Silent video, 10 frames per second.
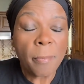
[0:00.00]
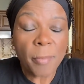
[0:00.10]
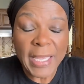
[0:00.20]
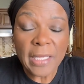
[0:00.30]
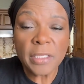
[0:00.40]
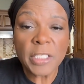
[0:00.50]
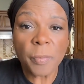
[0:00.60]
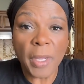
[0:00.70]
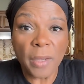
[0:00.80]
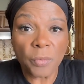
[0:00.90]
making
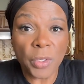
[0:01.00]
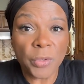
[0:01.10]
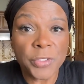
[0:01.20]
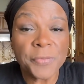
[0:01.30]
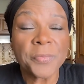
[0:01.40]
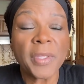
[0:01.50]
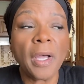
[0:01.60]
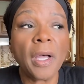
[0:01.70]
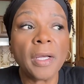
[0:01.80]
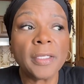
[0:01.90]
this pot roast,
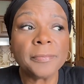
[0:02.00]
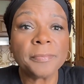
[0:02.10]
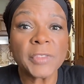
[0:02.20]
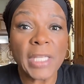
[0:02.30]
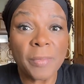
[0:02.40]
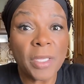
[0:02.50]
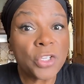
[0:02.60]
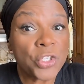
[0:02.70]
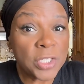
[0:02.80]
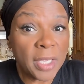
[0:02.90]
I'm
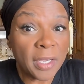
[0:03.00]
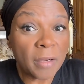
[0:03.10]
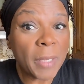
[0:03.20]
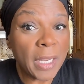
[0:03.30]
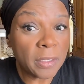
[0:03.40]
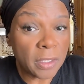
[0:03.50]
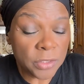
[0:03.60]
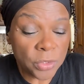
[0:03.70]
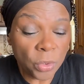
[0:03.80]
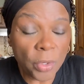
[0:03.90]
going to share my
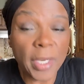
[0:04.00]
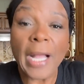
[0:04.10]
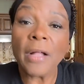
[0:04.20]
story.